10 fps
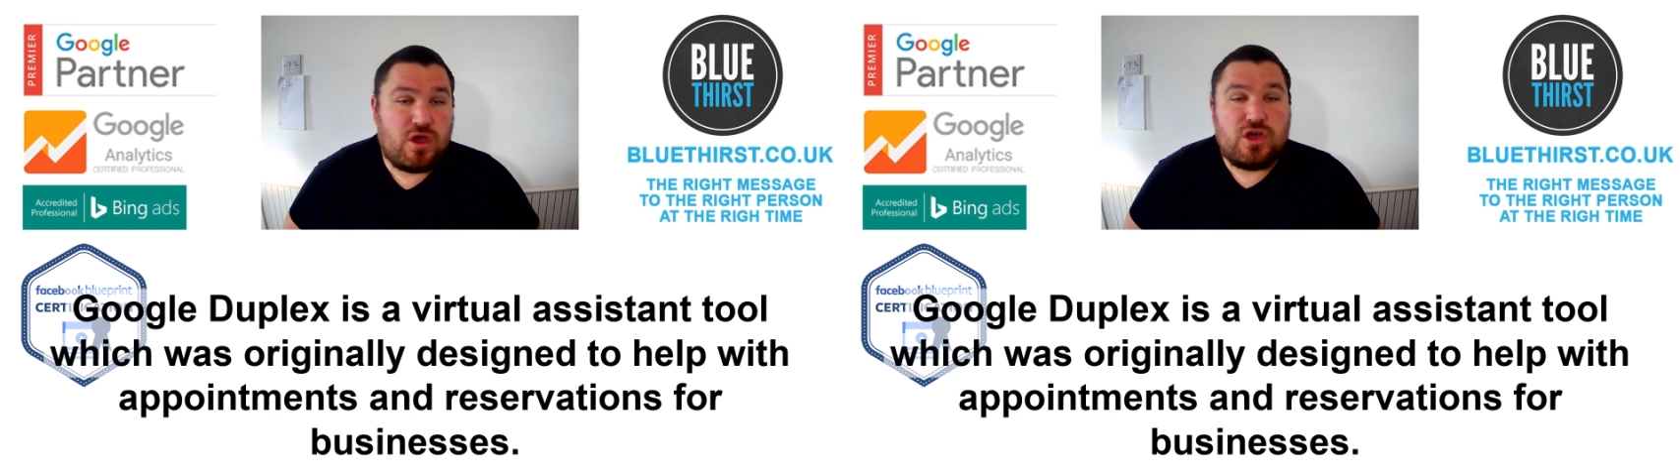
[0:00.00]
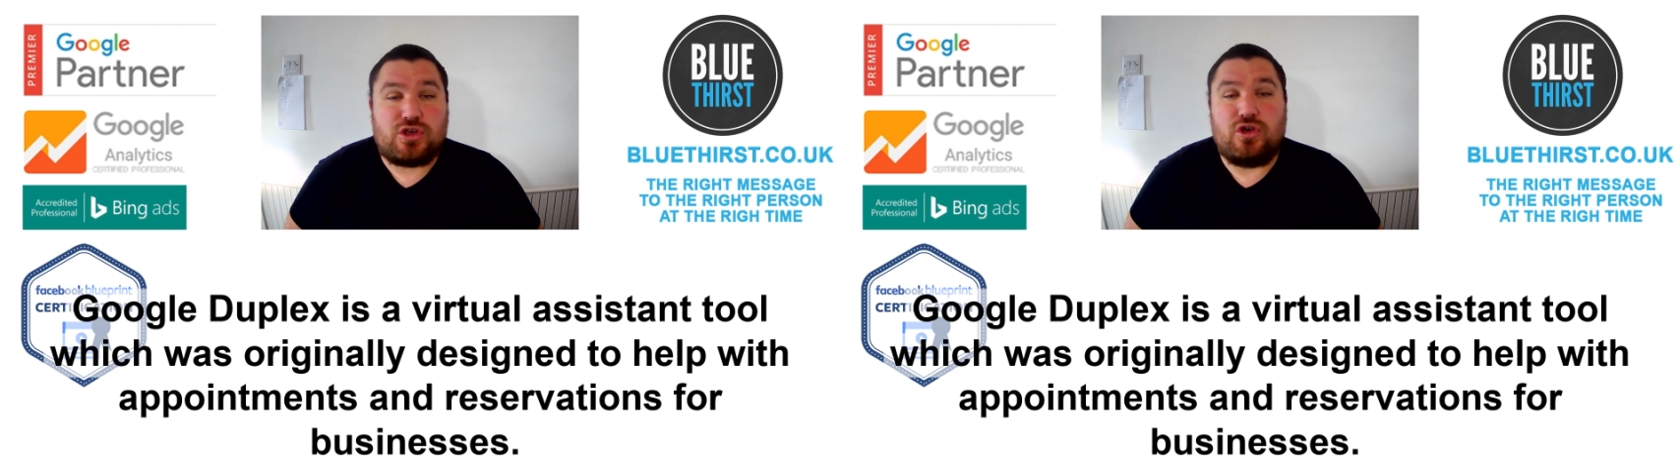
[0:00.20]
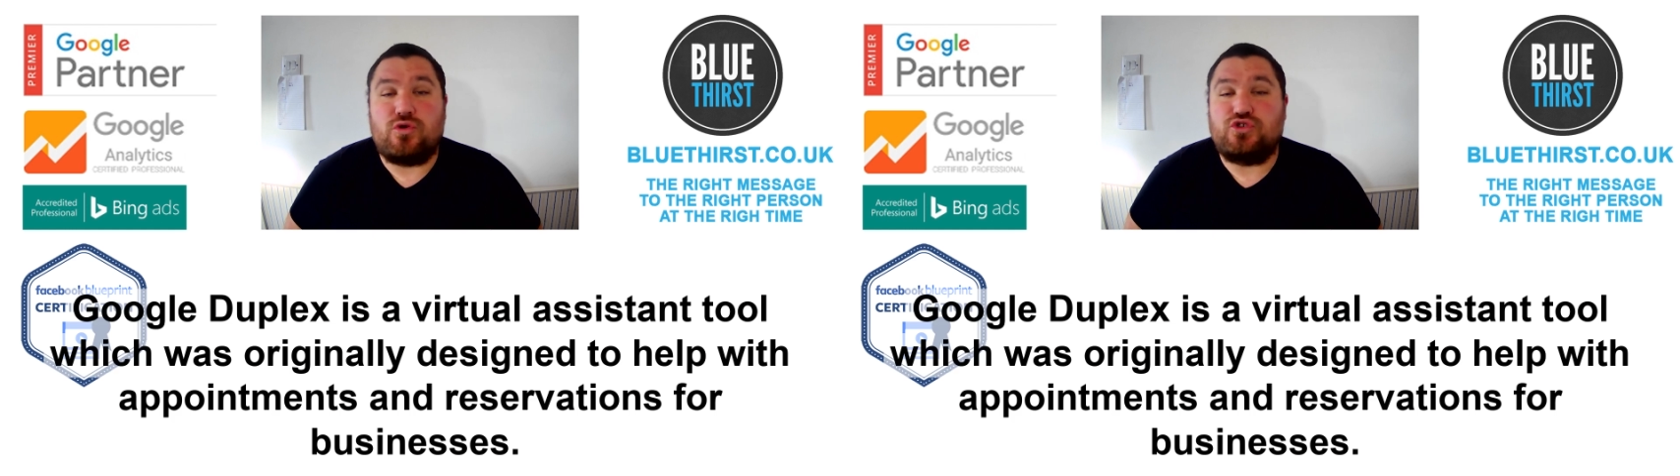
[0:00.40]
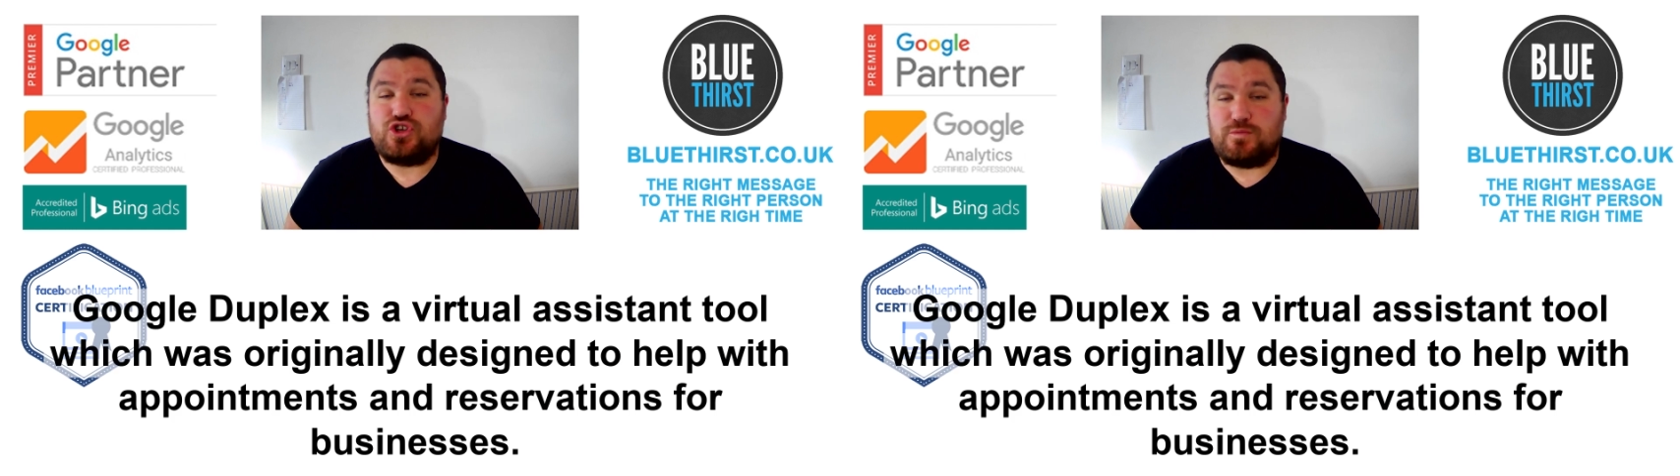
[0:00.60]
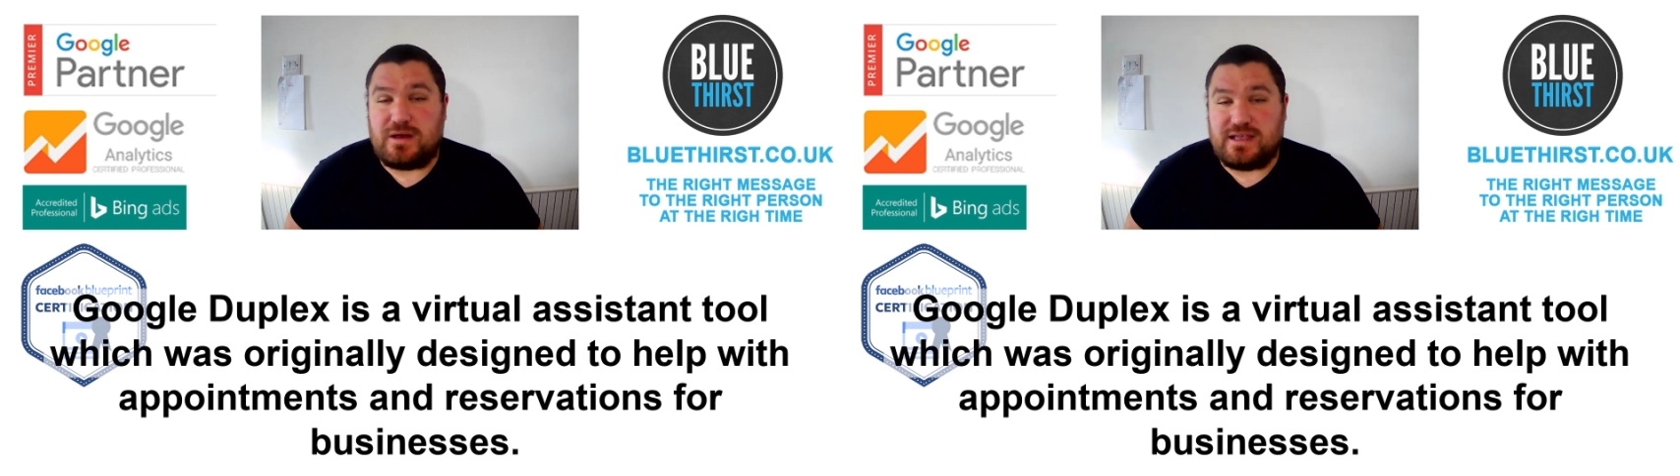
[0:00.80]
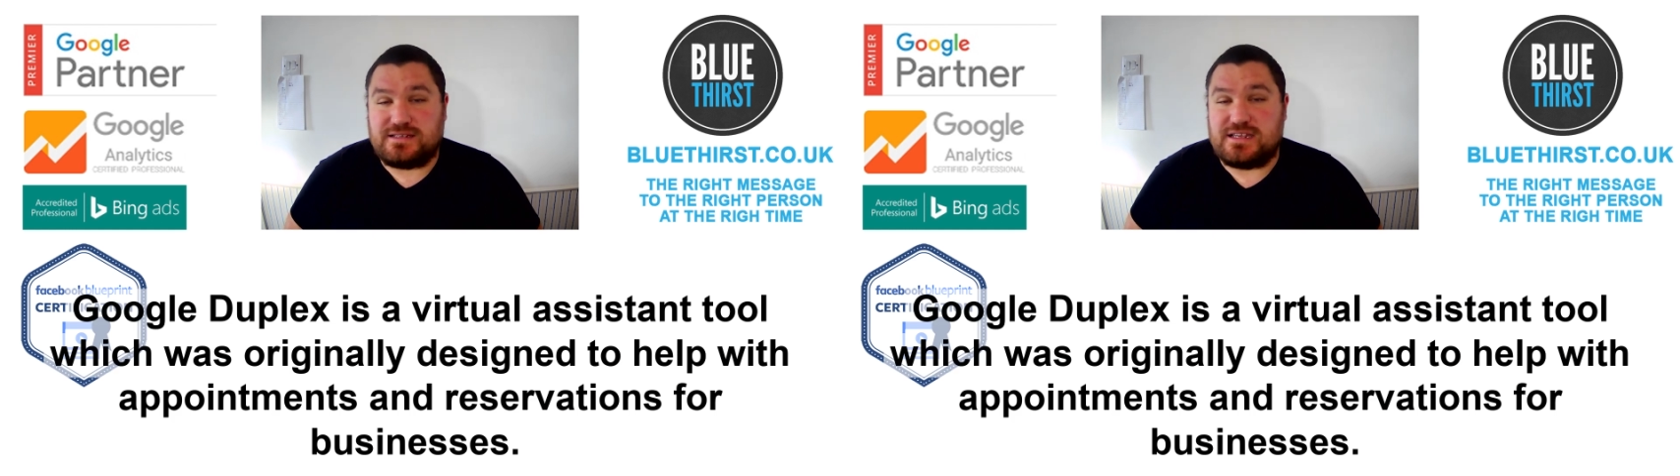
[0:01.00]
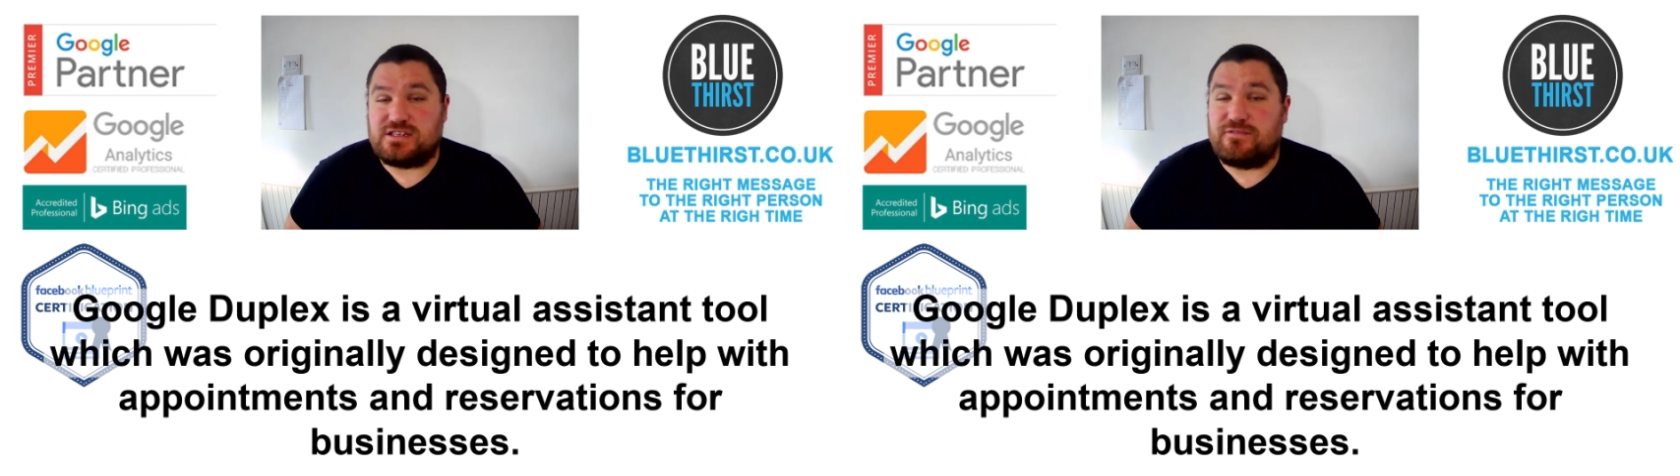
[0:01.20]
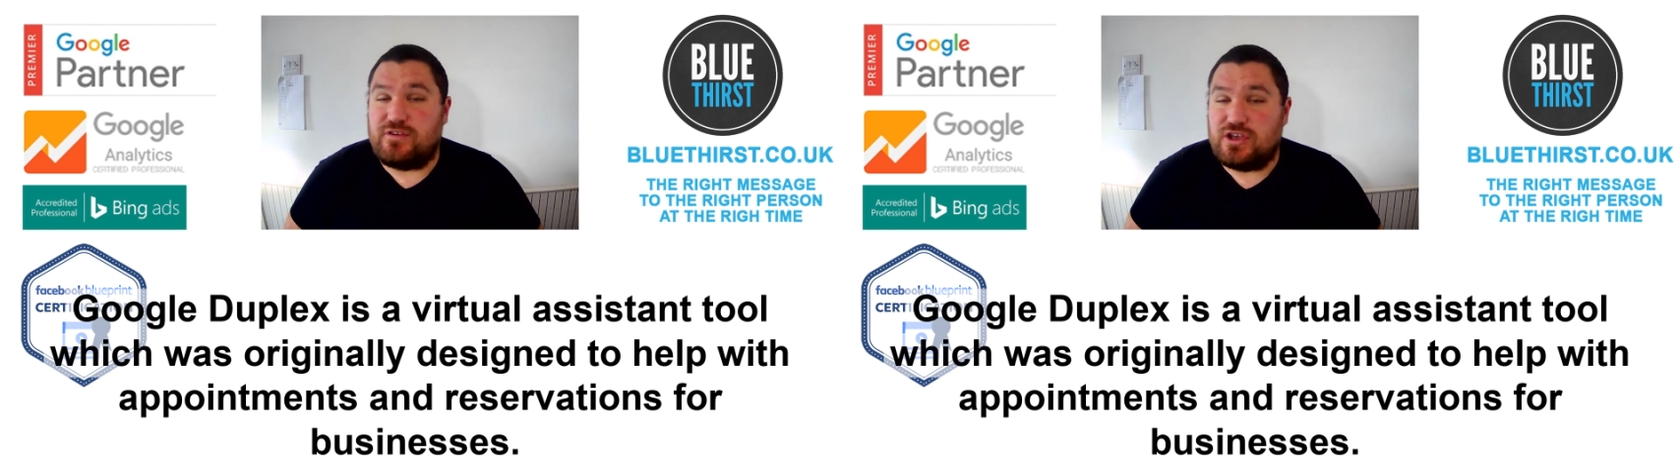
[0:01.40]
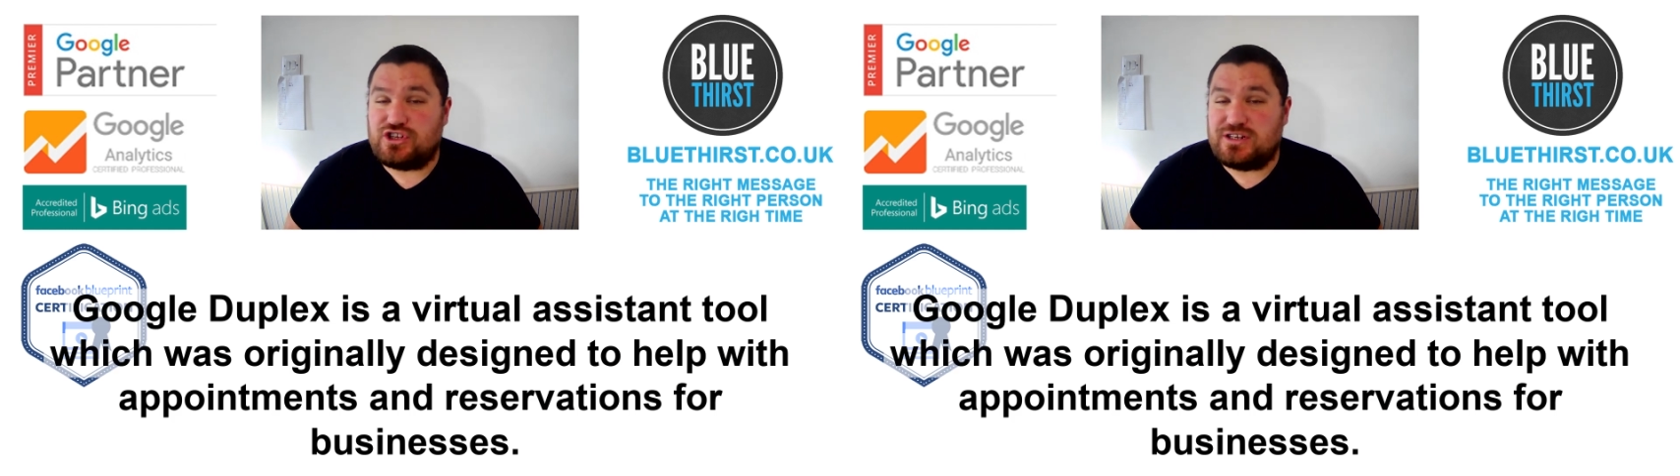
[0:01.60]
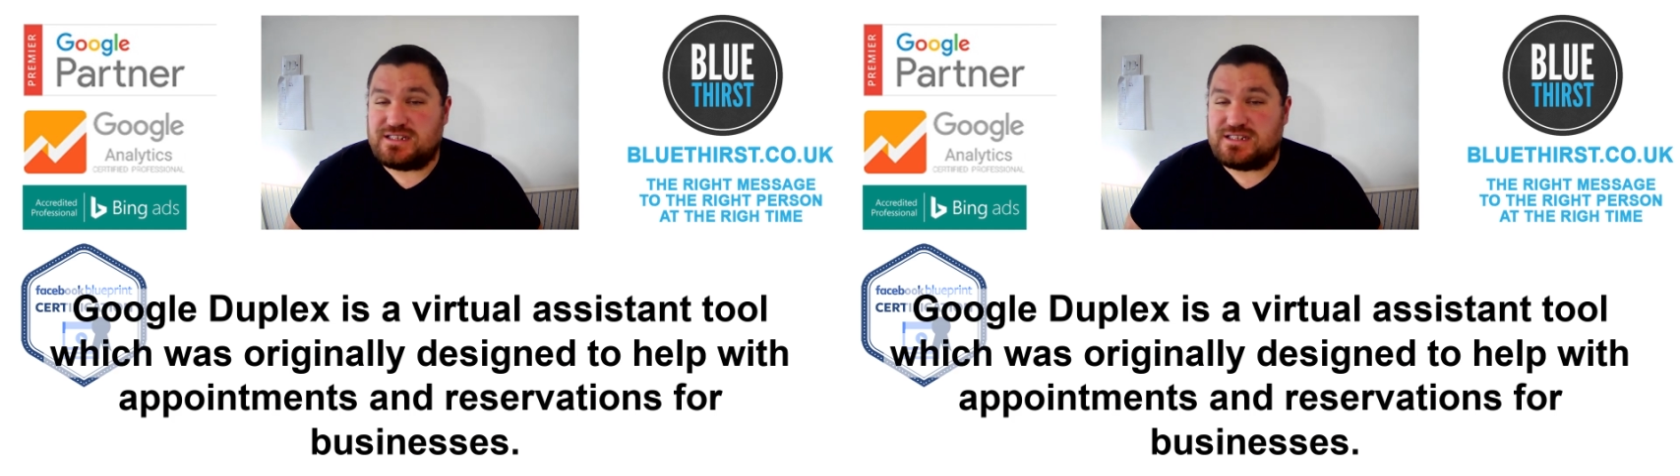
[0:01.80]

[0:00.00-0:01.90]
Google Duplex is a virtual